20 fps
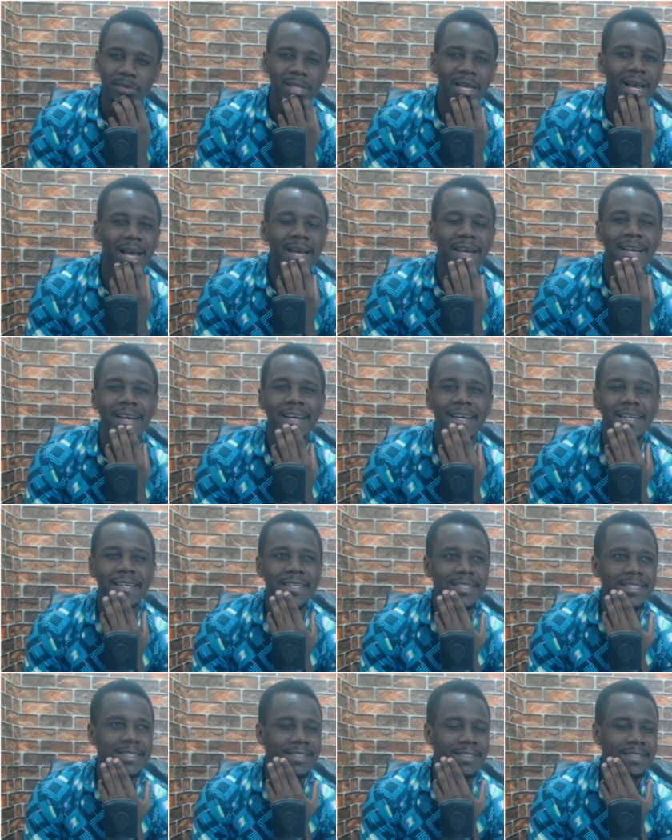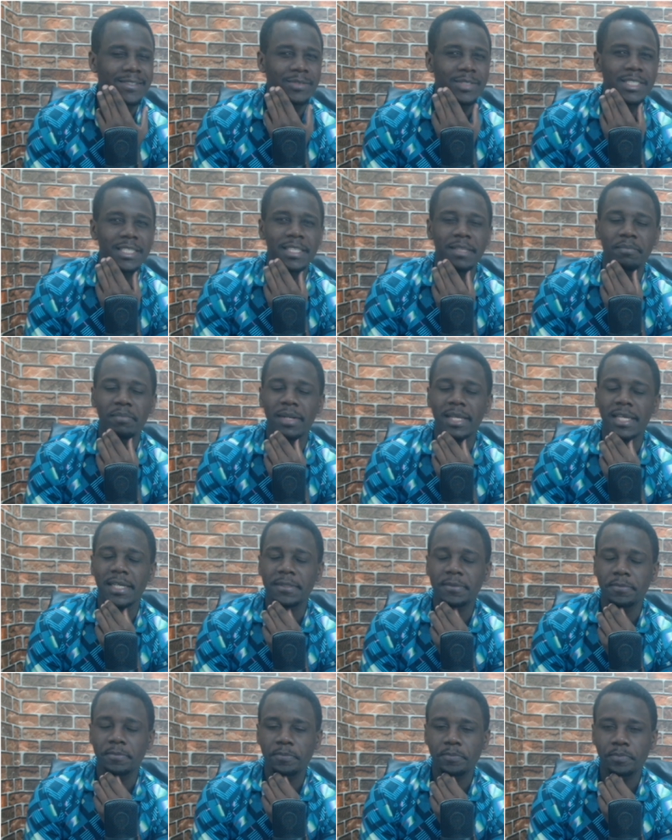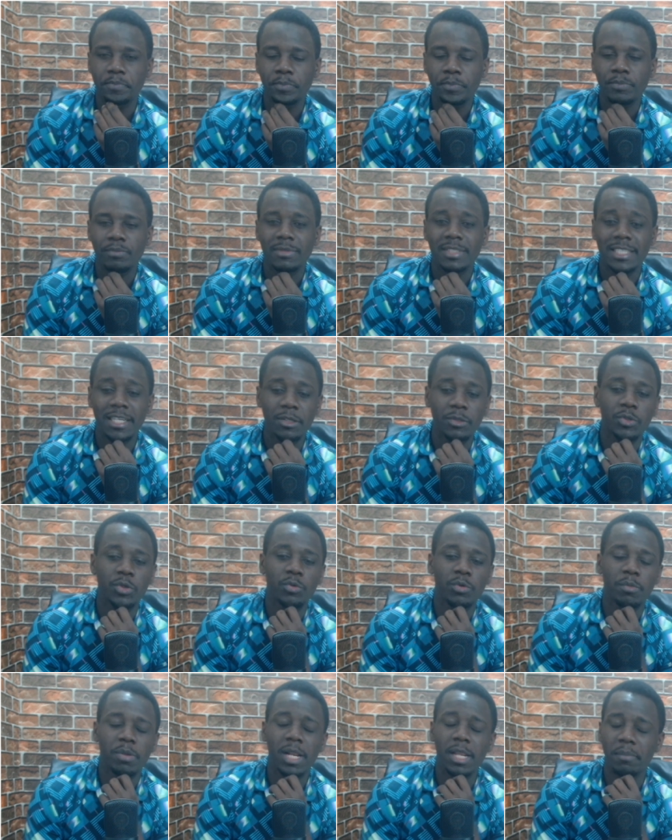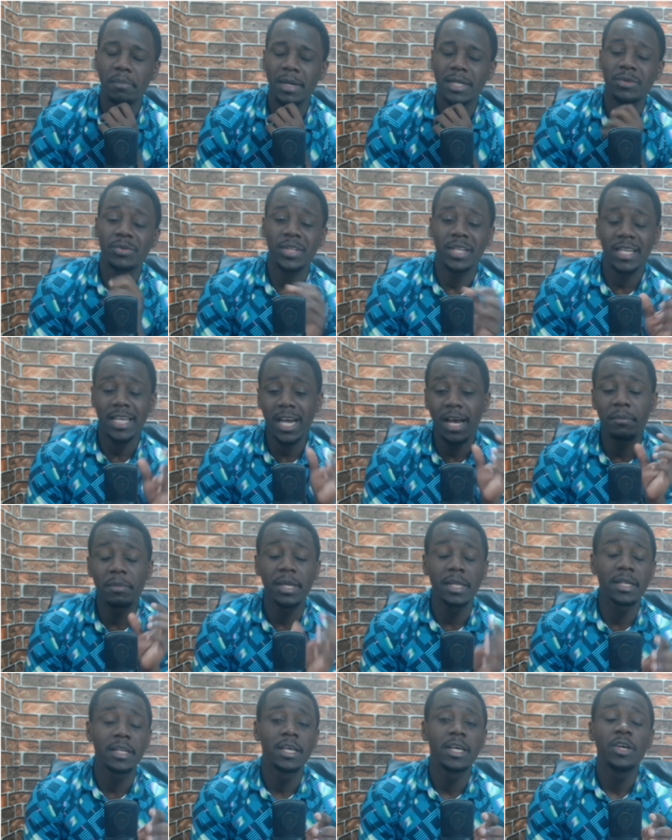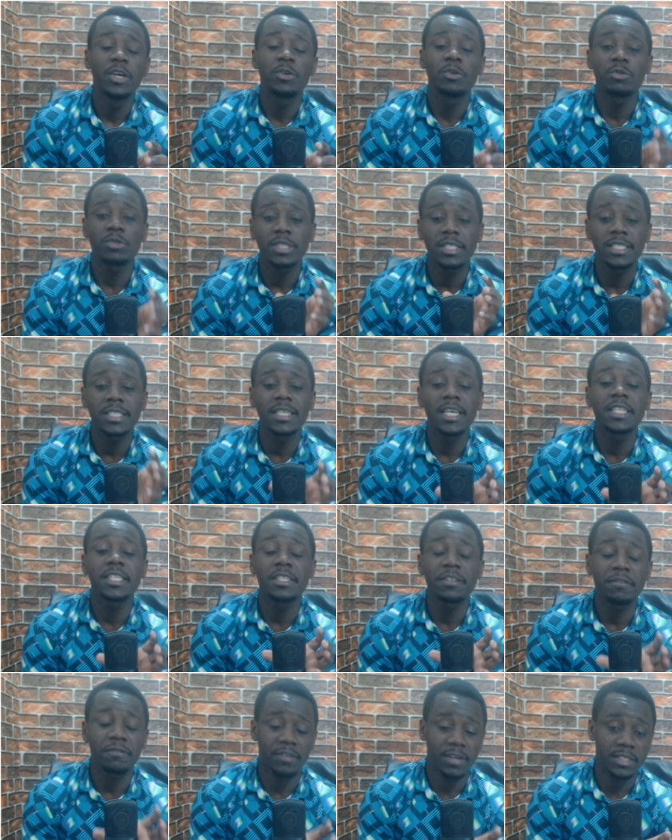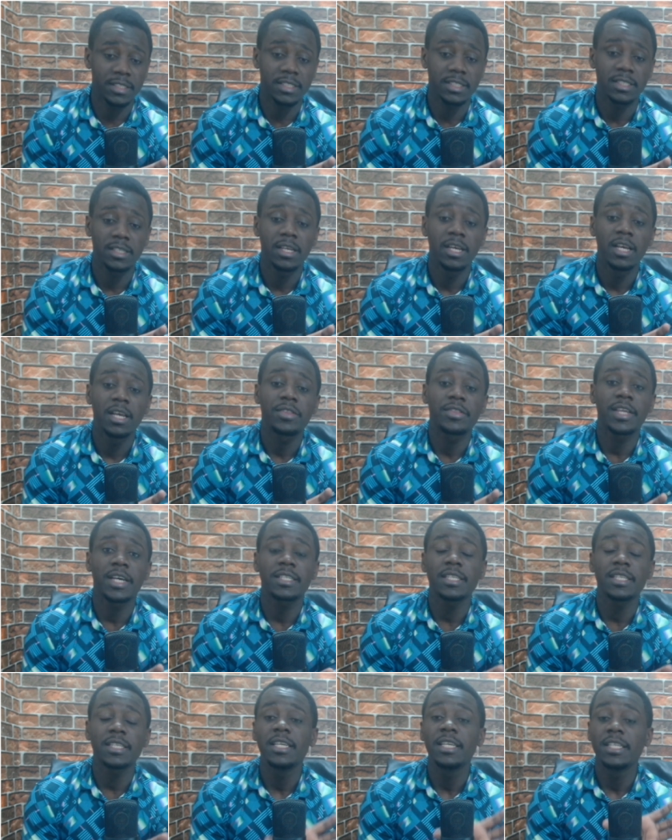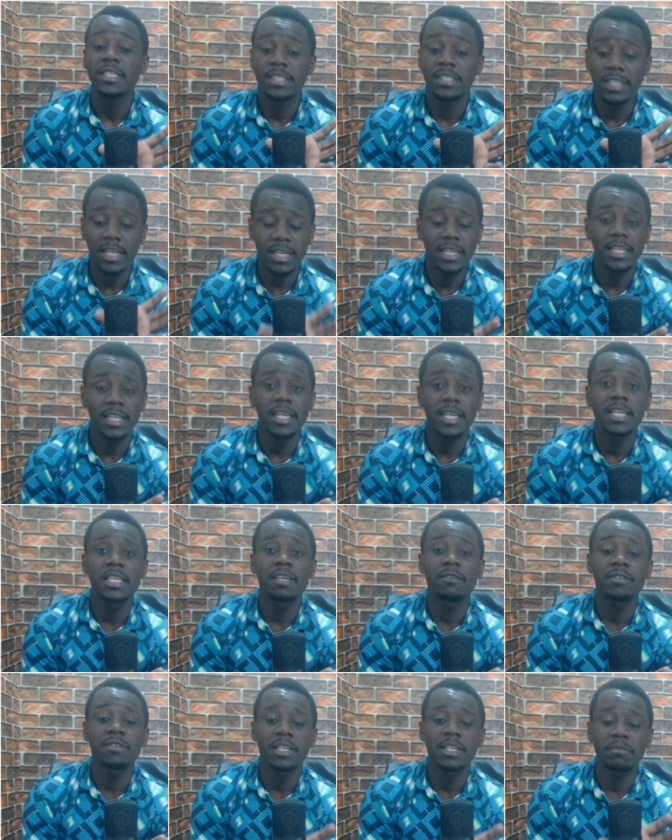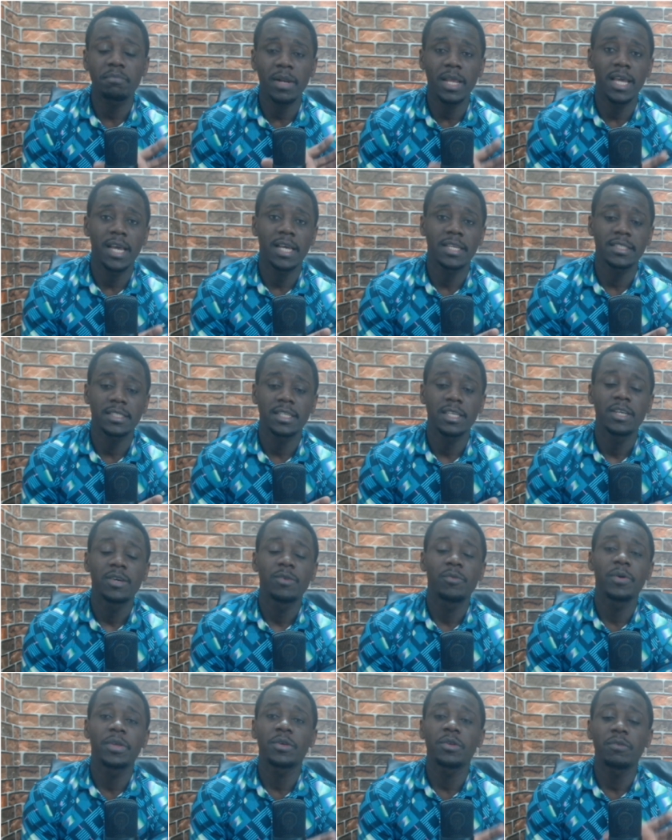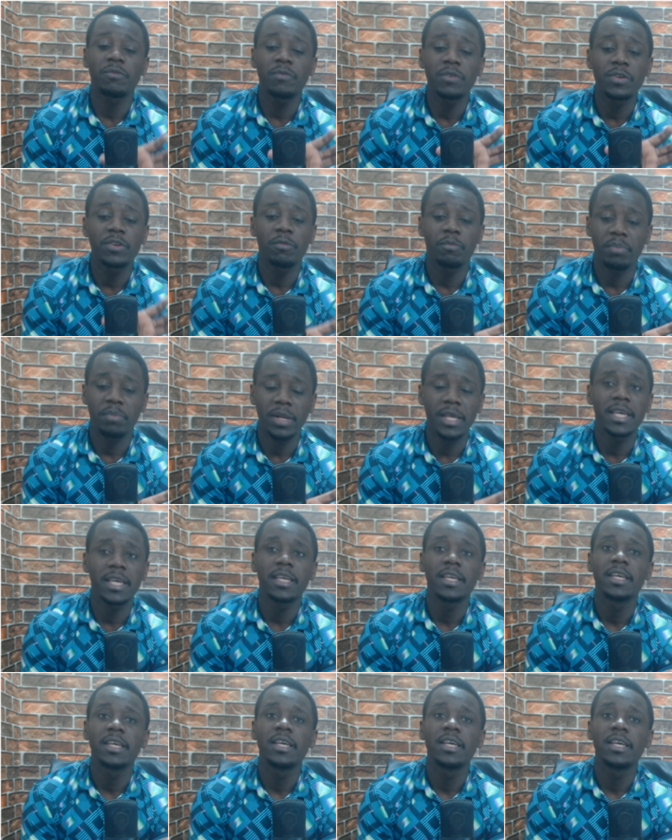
Which other player? Eriksen will play part. And when they come in, you'll see a difference. That technically gifted players, with a field of play,